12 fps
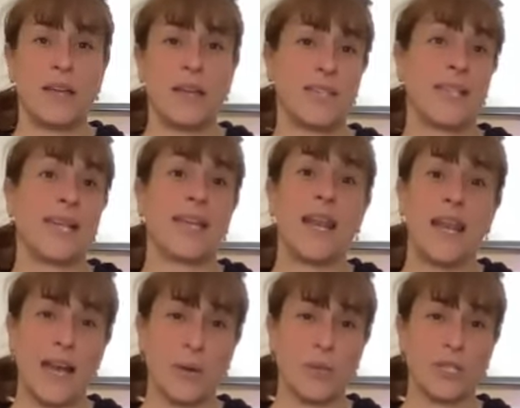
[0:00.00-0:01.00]
is like a
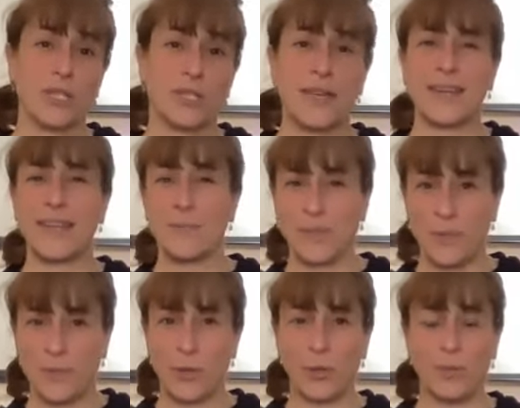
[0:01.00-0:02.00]
language that keeps
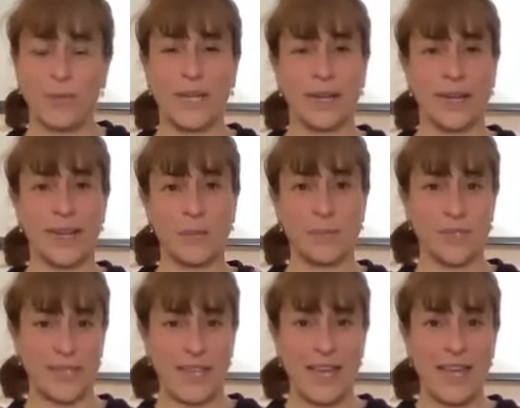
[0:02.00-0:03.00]
evolving and
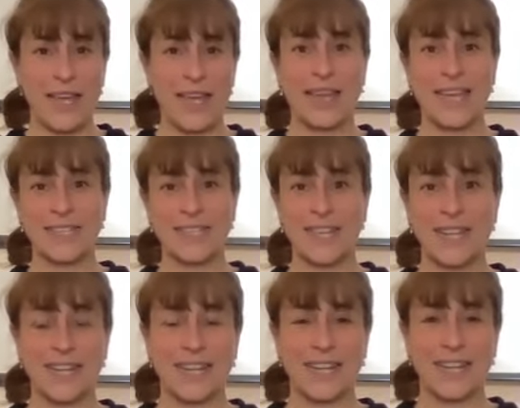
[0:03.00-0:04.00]
keeps
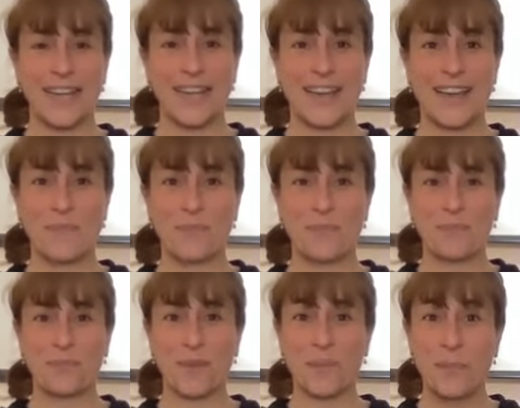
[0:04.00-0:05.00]
getting
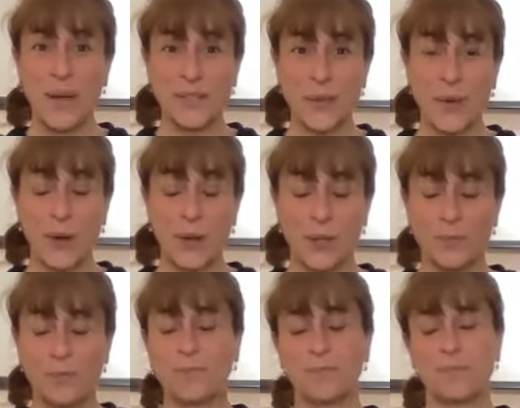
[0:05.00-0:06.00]
passed
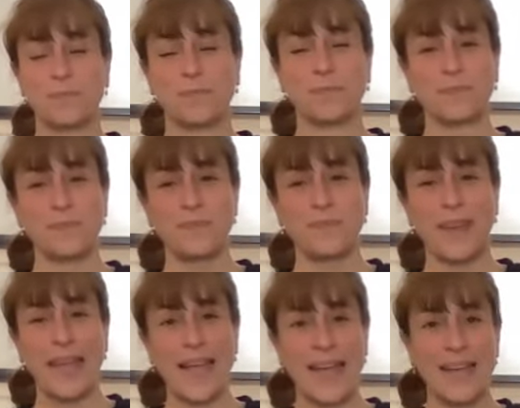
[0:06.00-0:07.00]
on.
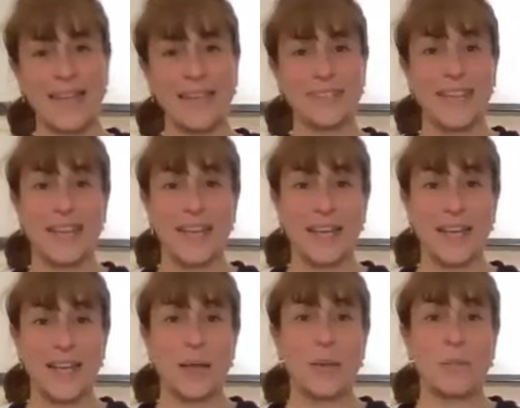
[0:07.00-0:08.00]
And
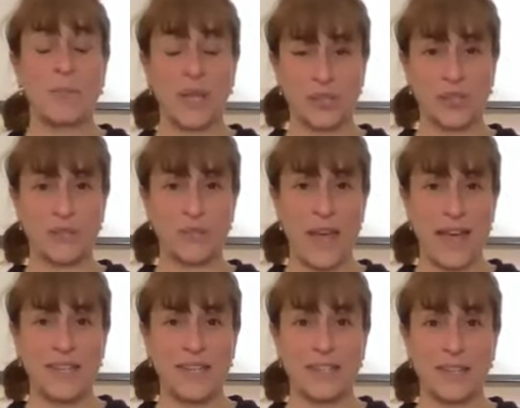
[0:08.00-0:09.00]
because of
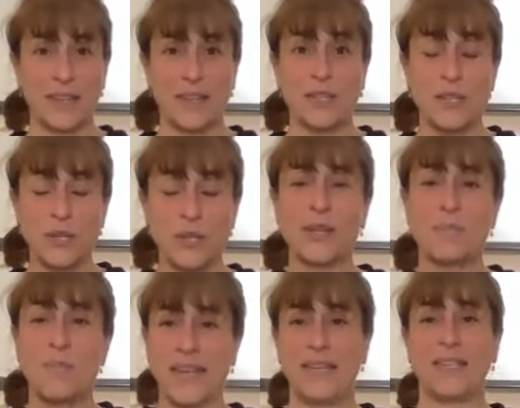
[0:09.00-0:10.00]
that, you
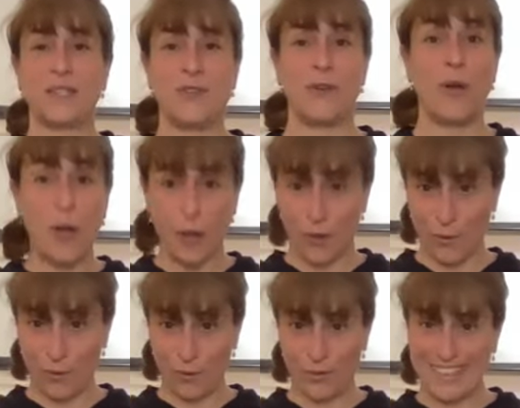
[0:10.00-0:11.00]
can make it your
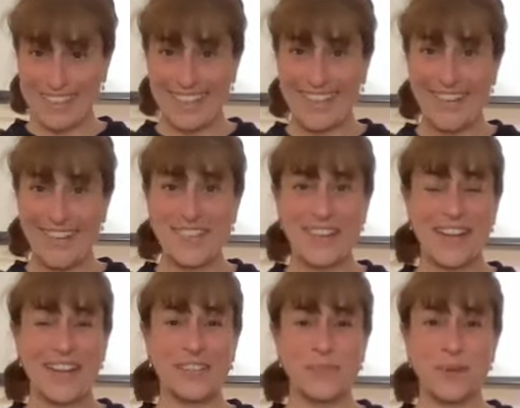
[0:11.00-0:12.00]
own. You know,
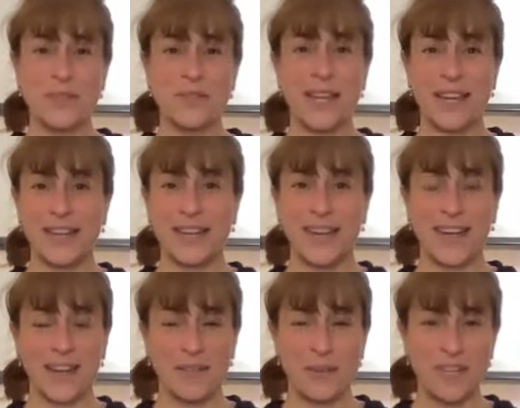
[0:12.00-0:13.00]
as when you learn a
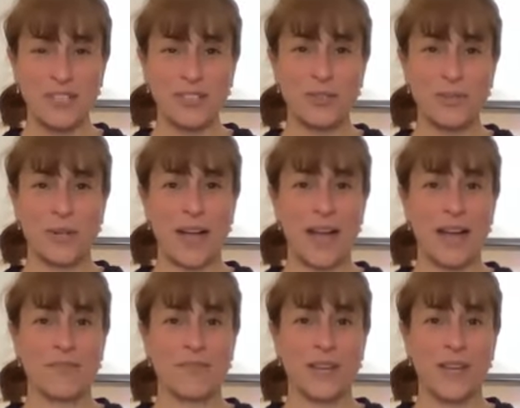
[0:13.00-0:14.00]
language, you will
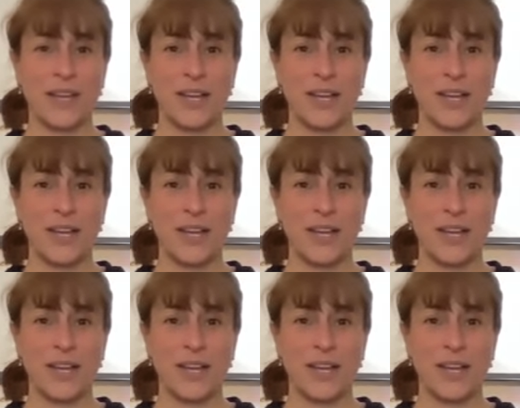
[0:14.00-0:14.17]
have